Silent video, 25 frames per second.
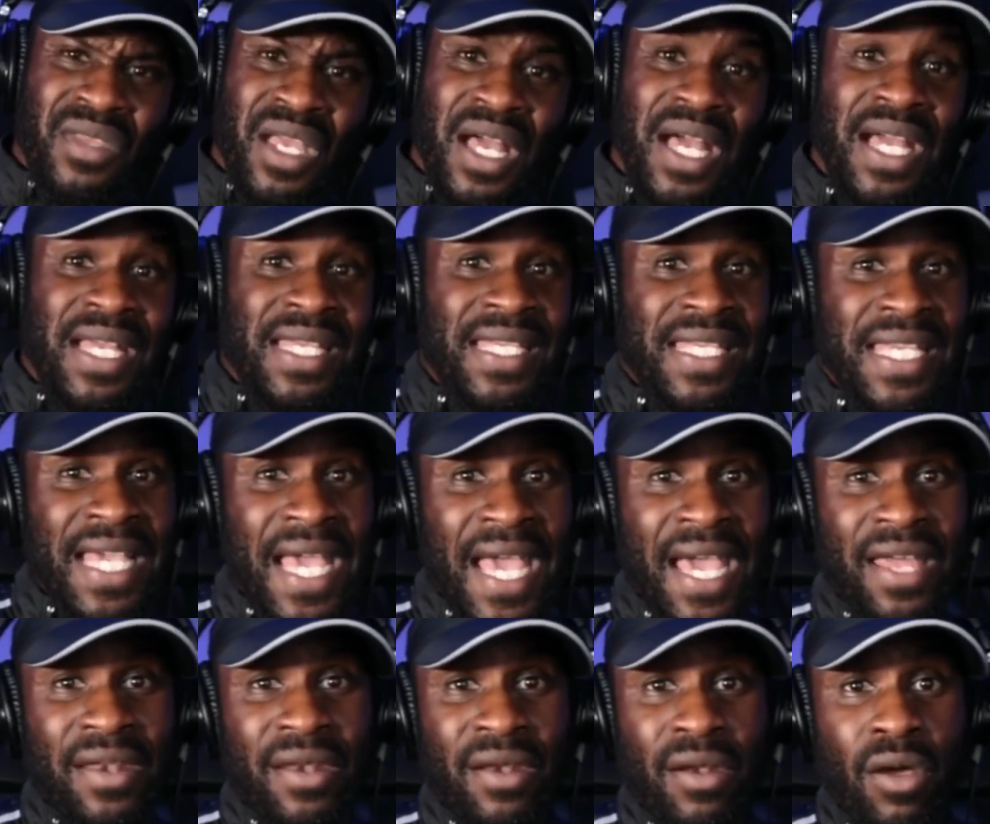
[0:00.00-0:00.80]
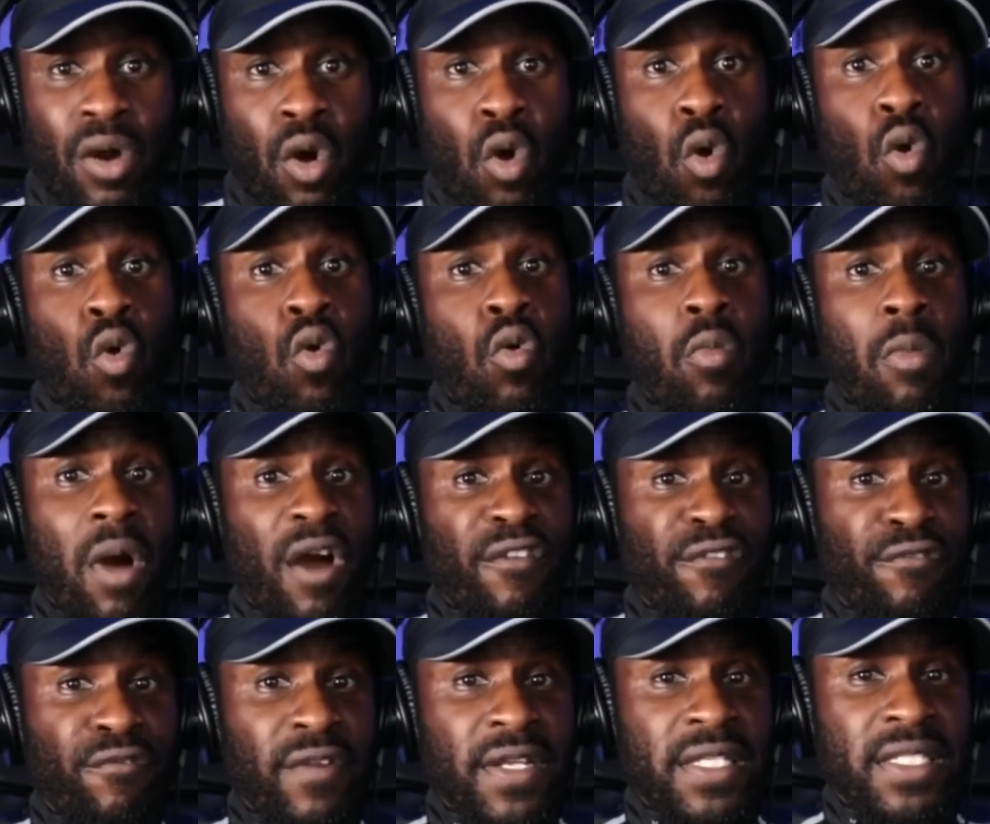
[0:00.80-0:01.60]
Again, all my
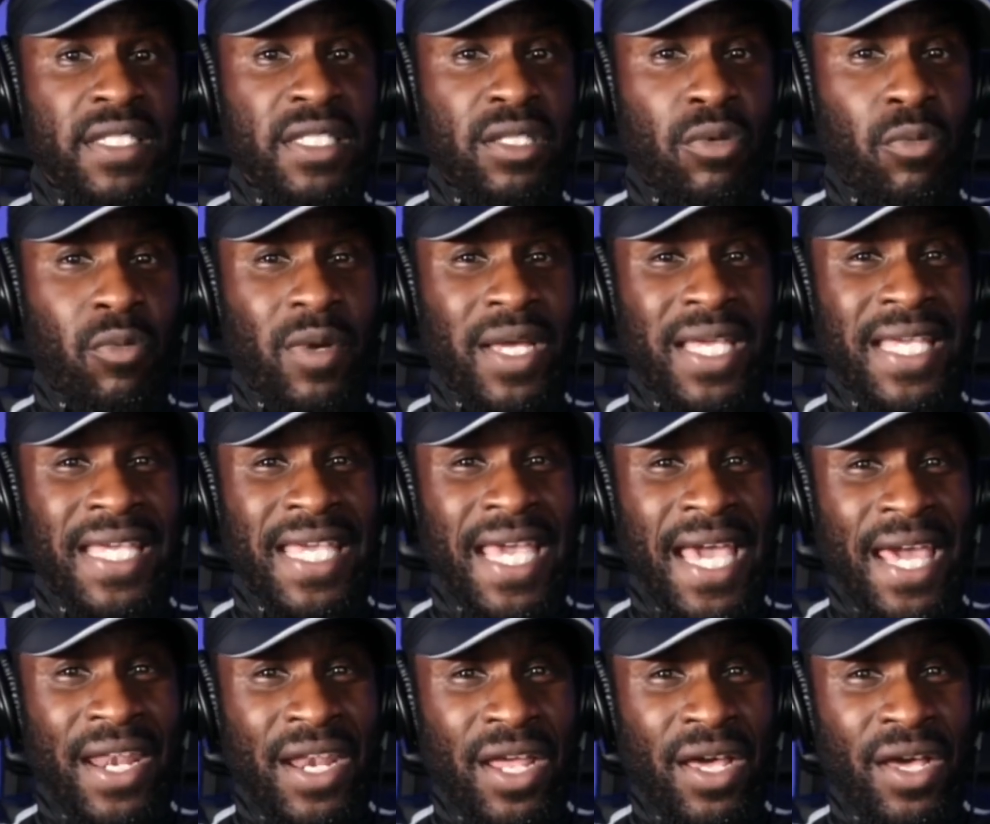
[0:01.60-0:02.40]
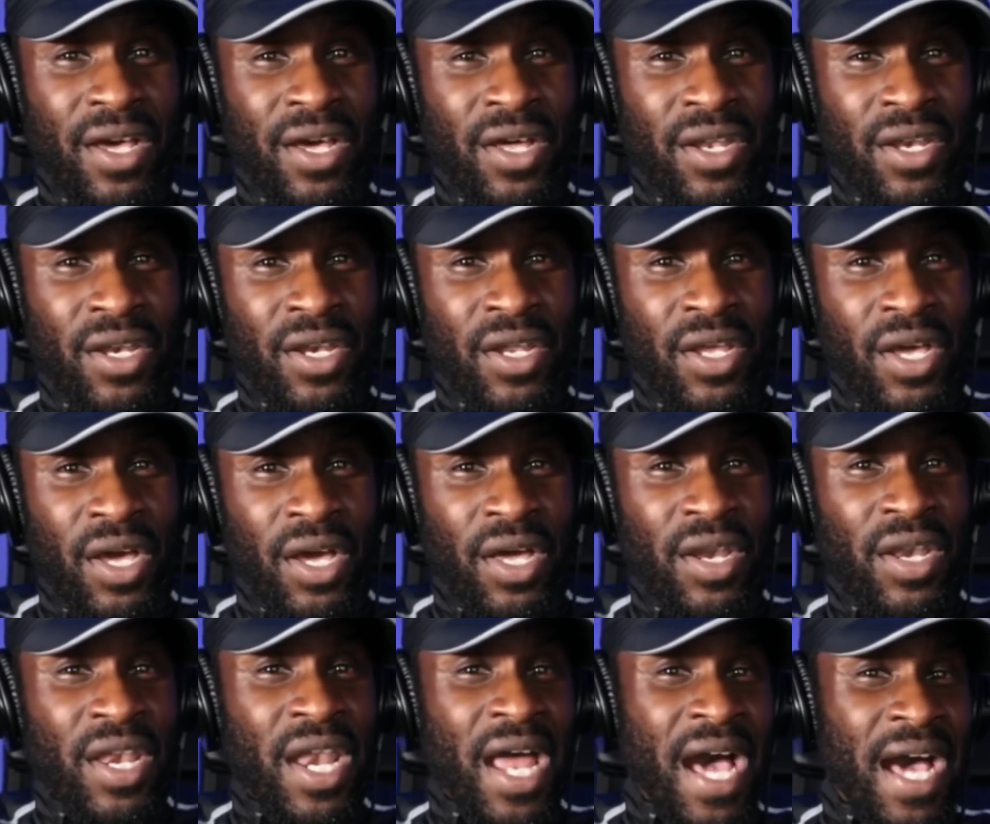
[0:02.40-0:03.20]
friends that were Kenneton,
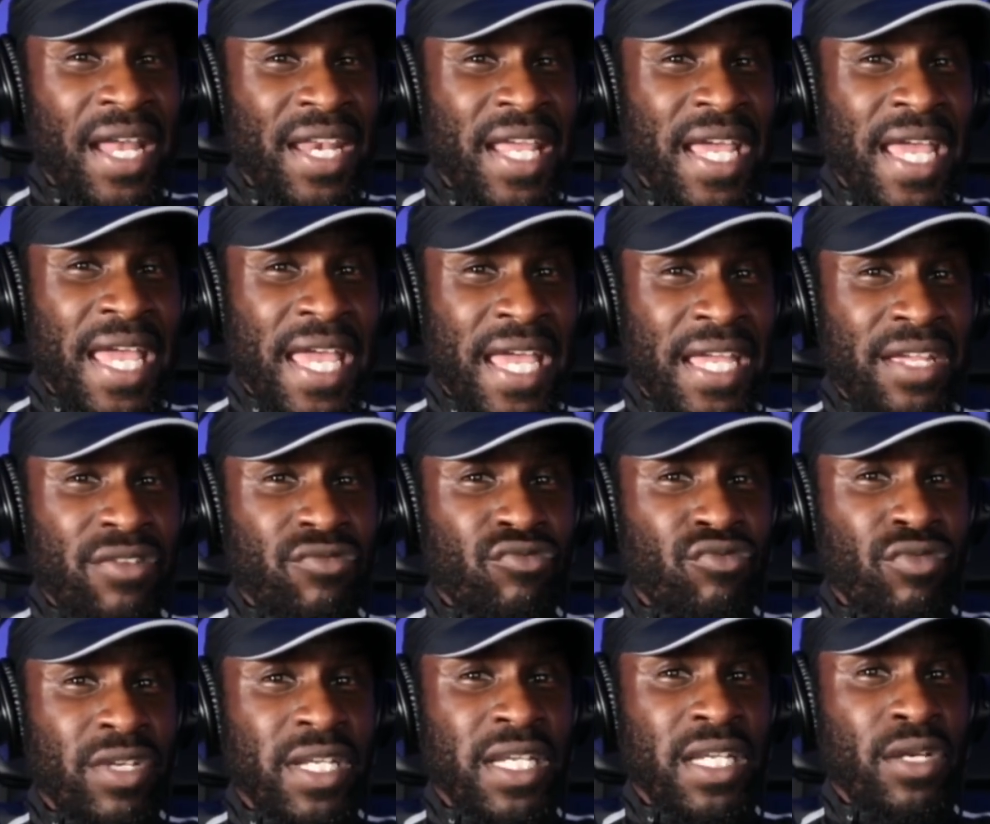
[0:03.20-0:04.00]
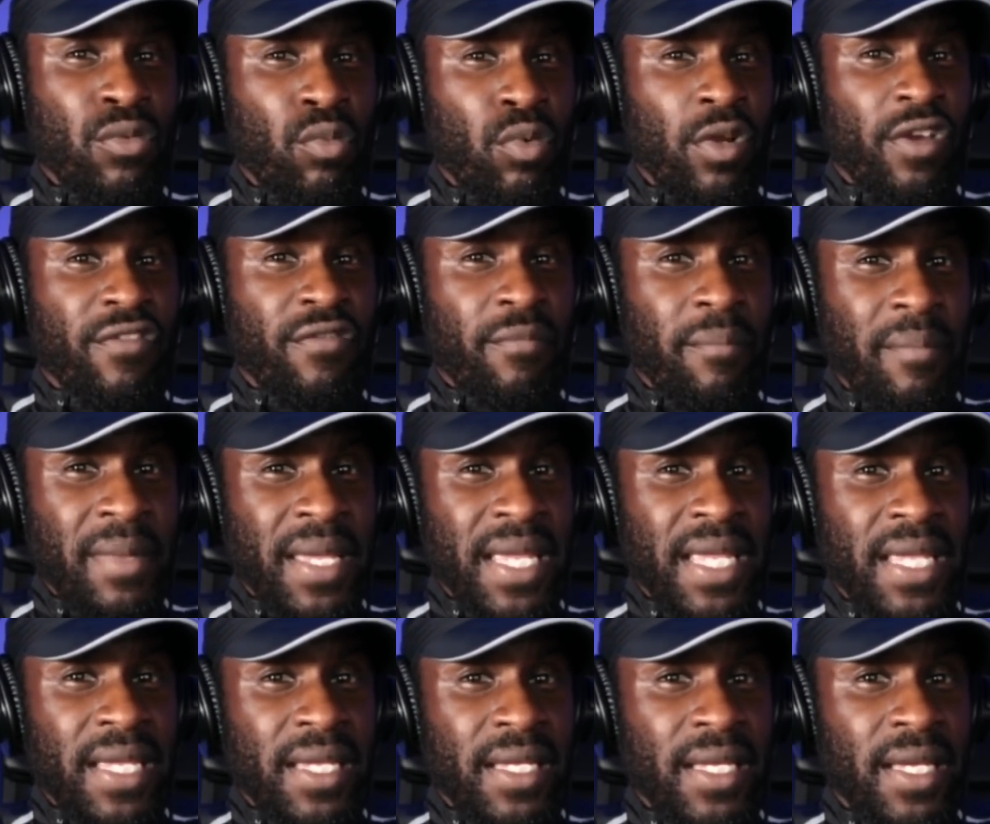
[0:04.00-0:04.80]
now they ain't really with
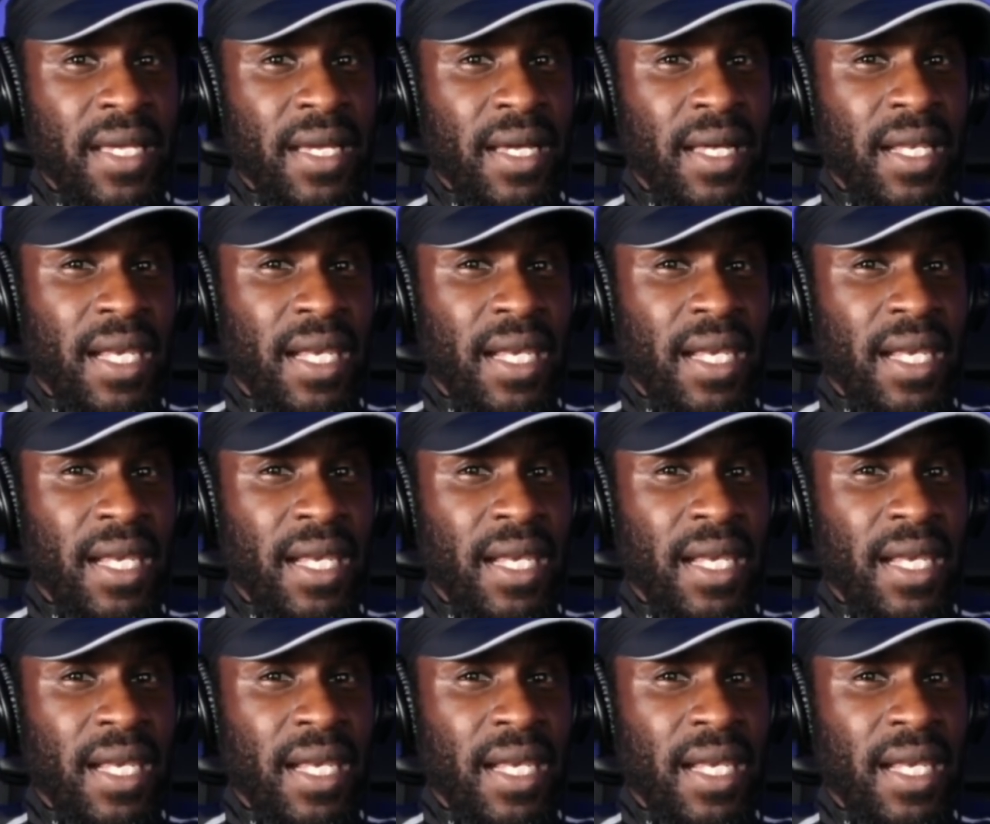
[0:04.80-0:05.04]
me.